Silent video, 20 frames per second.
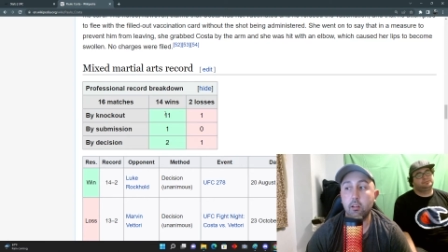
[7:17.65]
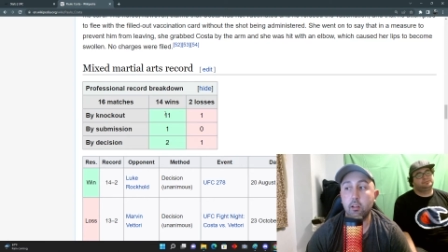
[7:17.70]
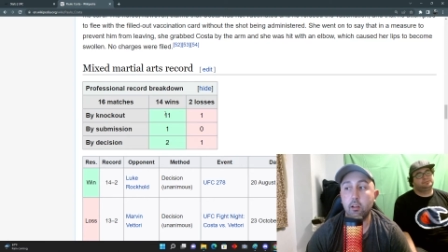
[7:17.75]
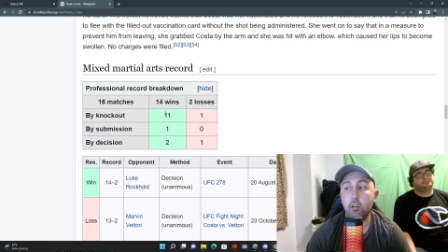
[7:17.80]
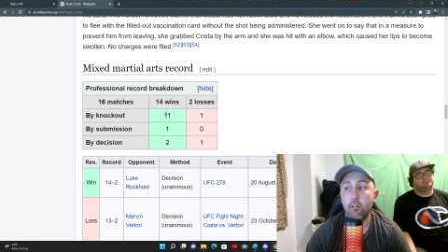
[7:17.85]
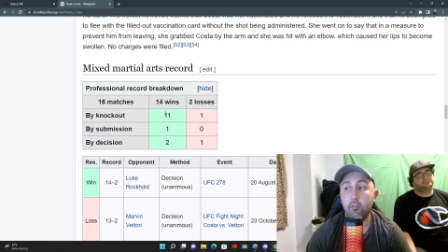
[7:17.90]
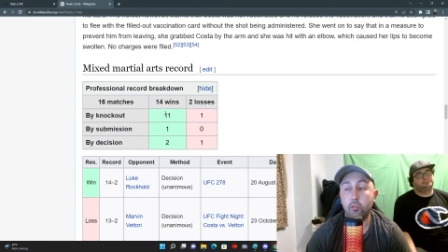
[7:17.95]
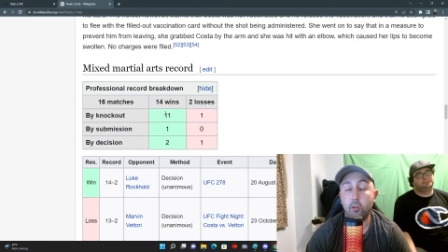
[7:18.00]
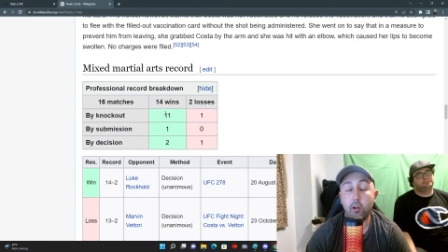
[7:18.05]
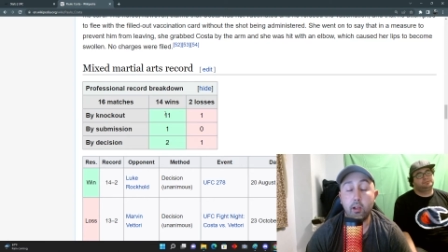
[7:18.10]

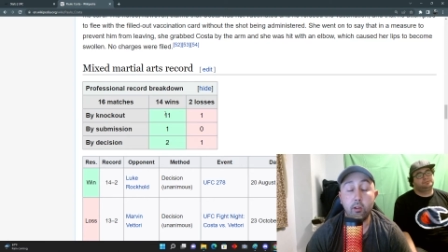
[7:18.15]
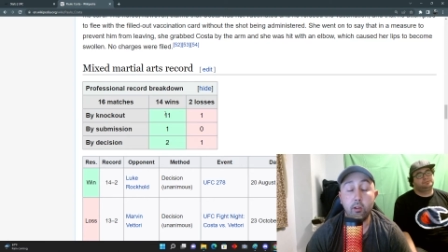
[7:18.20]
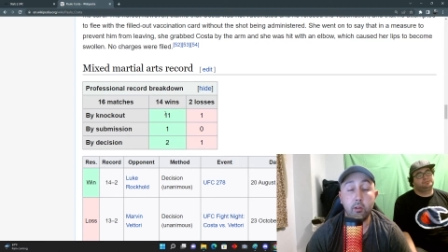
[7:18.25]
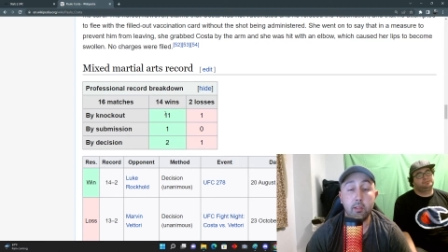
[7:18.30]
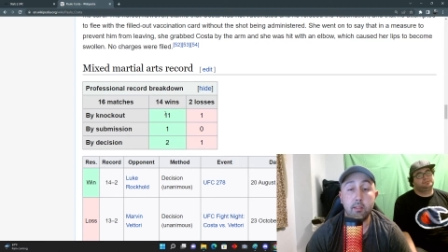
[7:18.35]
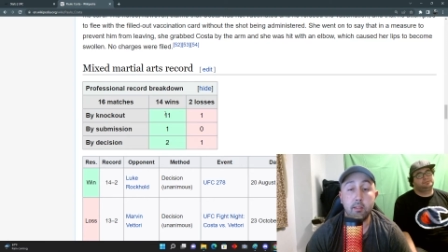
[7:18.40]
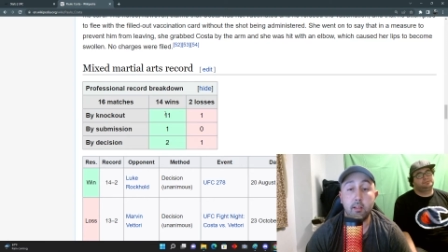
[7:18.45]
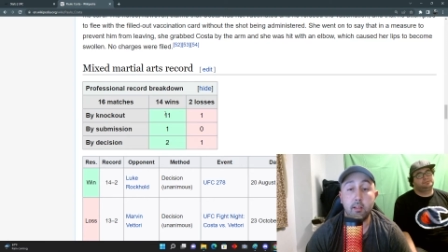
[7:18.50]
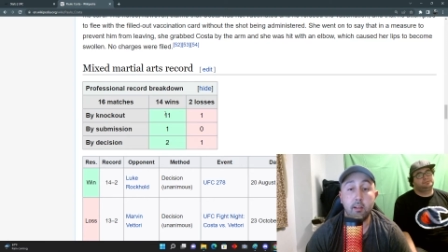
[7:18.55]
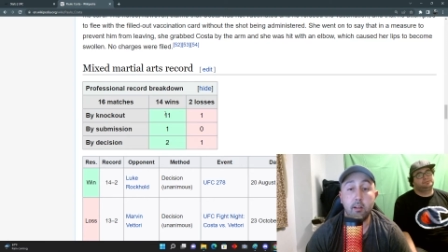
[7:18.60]
I know
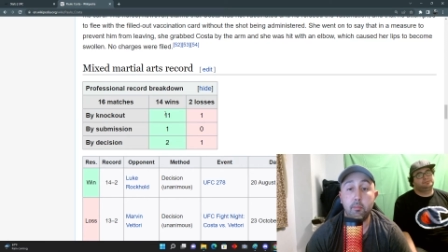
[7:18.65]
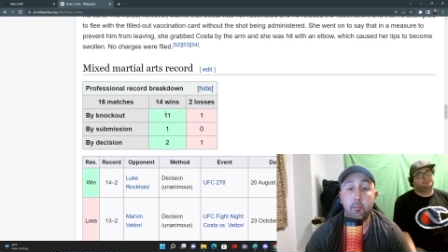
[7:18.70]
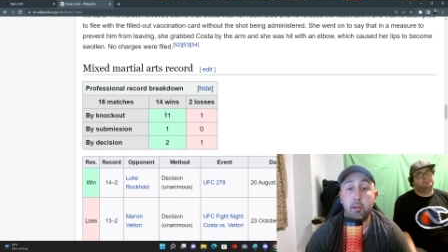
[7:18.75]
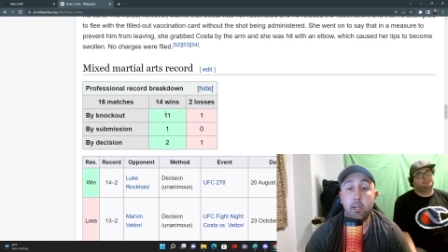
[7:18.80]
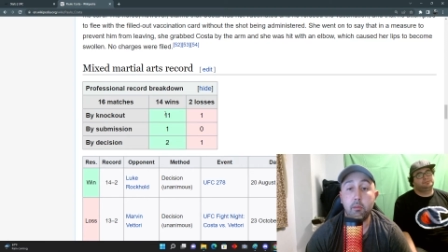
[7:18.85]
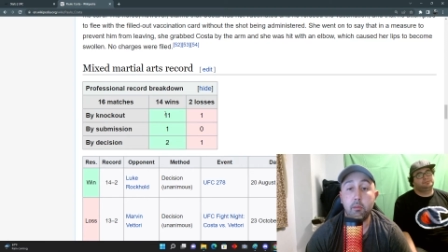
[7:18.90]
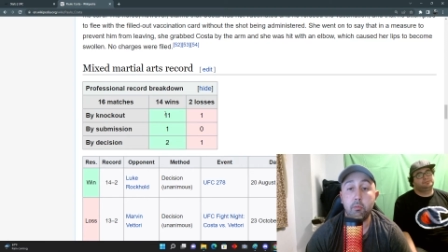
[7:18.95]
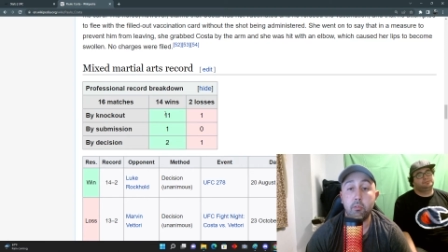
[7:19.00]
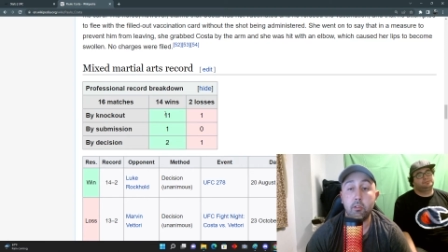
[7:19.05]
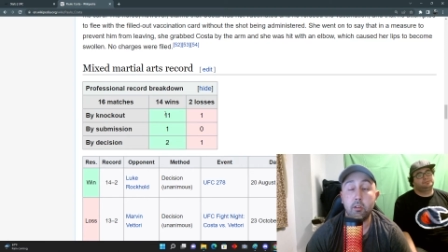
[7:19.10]
it's not a
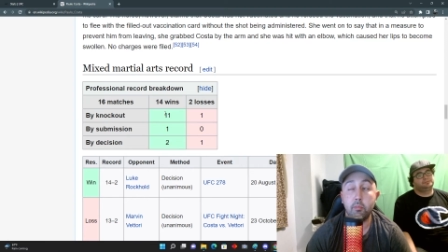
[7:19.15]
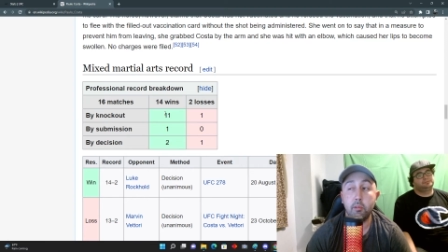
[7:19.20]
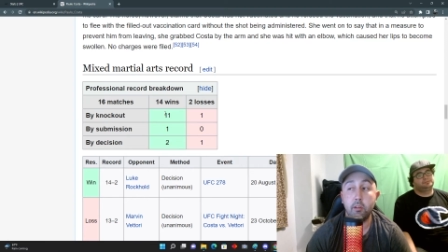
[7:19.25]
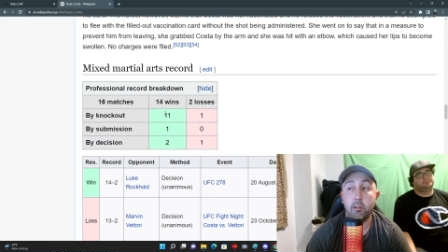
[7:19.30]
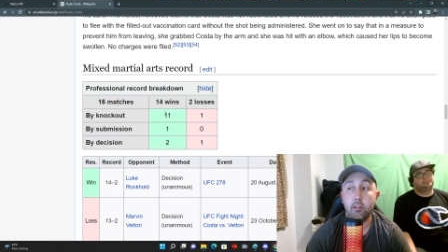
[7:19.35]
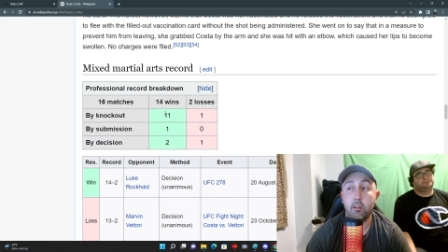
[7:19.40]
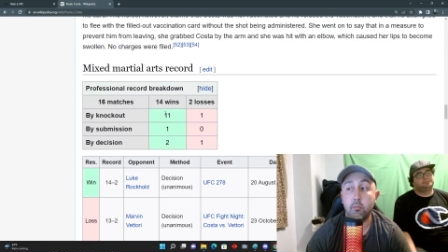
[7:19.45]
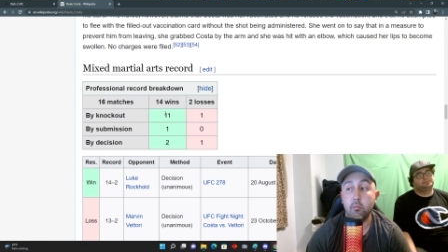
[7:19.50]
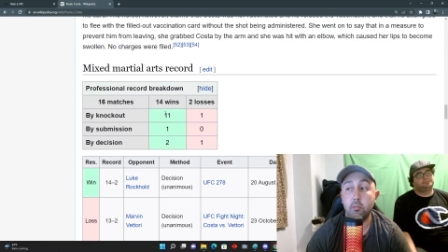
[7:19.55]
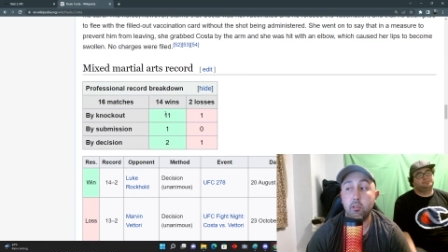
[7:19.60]
popular
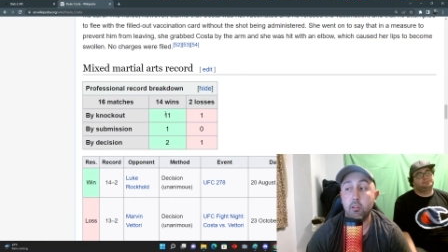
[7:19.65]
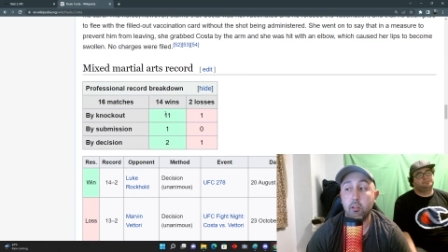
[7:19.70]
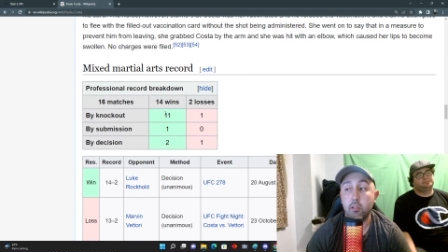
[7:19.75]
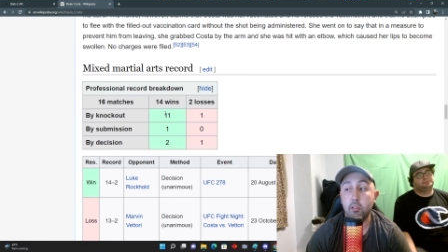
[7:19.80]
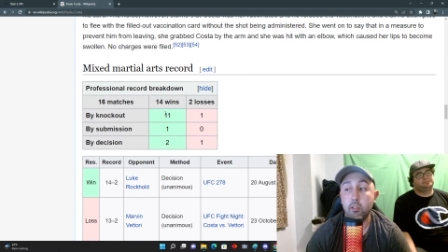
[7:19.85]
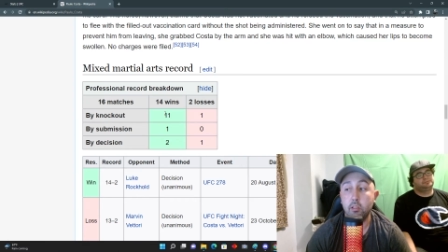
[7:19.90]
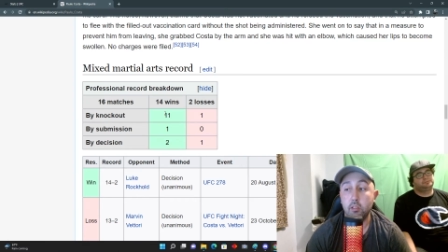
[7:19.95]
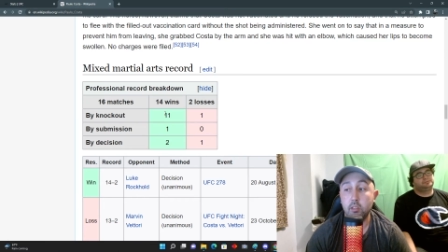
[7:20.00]
opinion, but